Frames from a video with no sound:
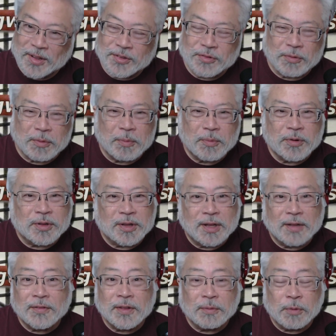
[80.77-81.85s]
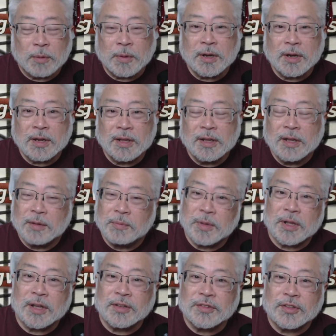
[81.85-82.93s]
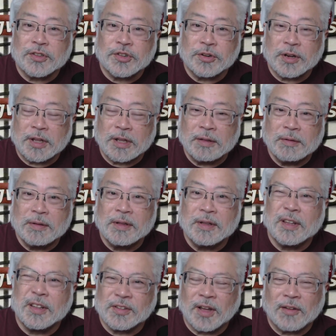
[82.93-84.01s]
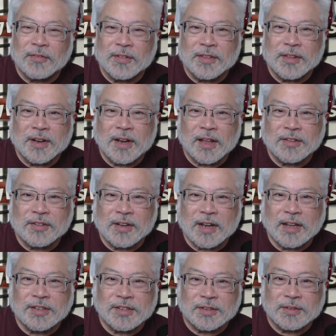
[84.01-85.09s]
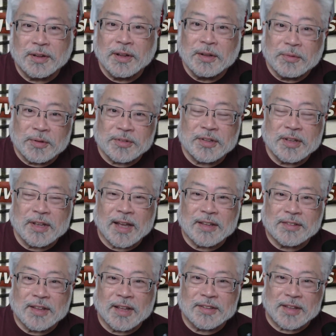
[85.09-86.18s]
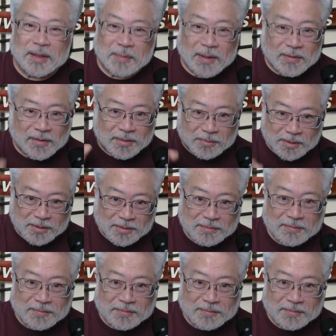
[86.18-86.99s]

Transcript: So remember to live in the moment, because the journey is often the destination. We'll see you guys next time. Have a good one.